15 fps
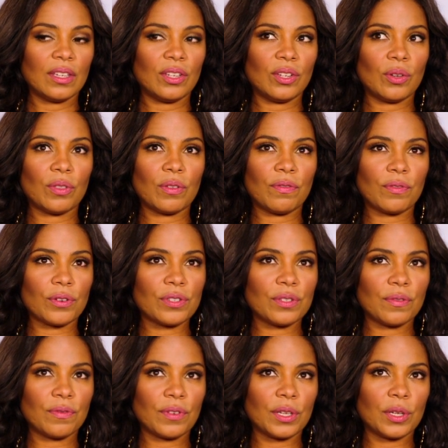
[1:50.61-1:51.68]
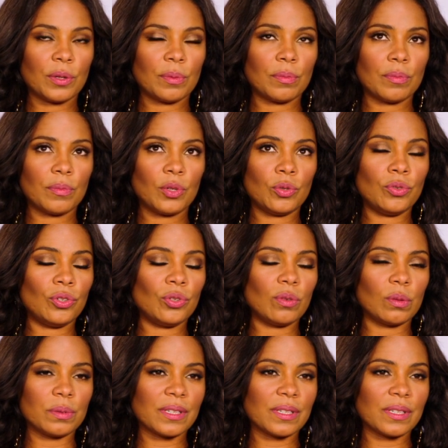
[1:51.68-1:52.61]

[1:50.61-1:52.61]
you know the first film who knew it